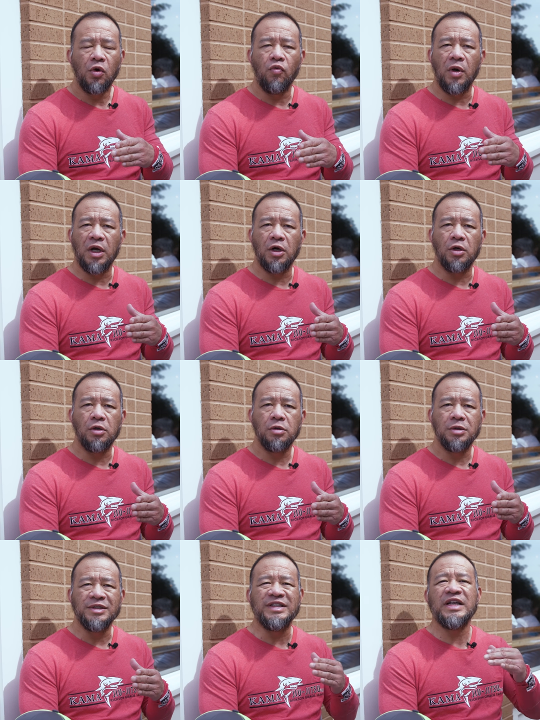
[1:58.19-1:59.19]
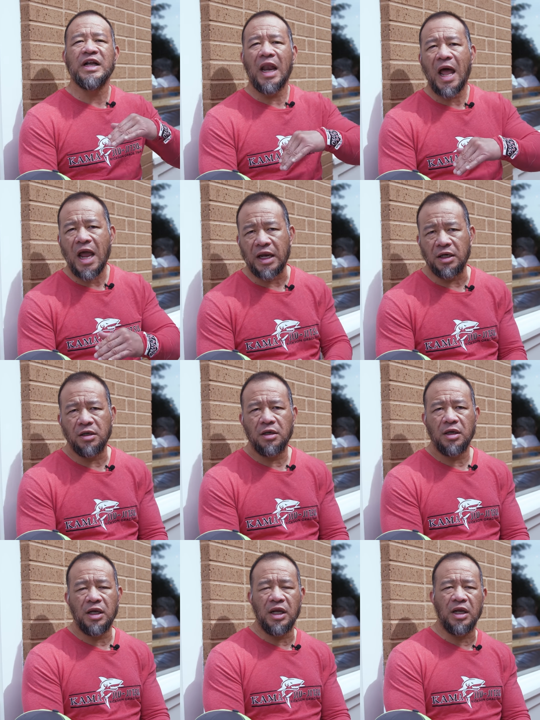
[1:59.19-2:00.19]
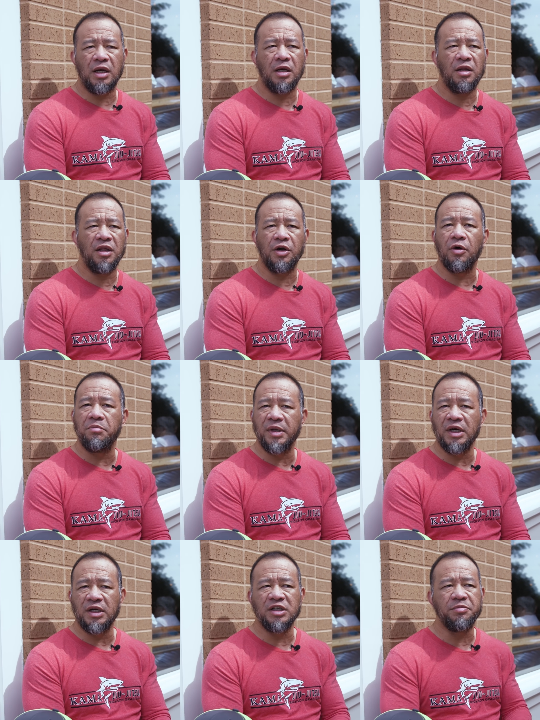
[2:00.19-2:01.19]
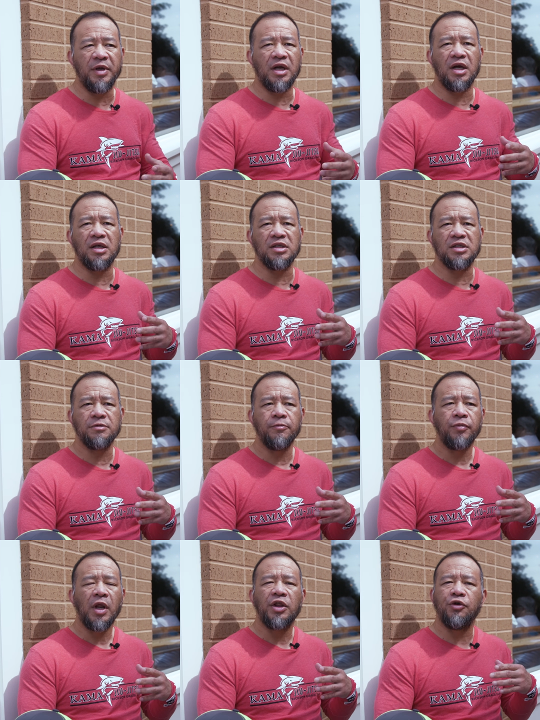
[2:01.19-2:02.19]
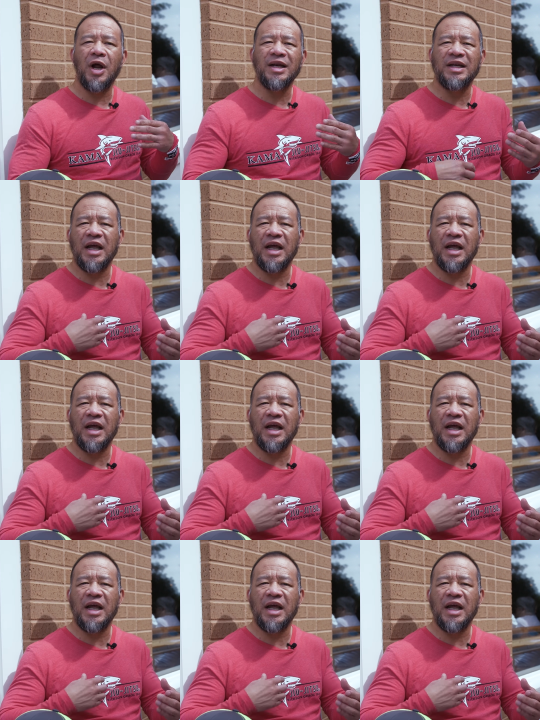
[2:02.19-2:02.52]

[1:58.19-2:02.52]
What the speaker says: will decline in their abilities because they're not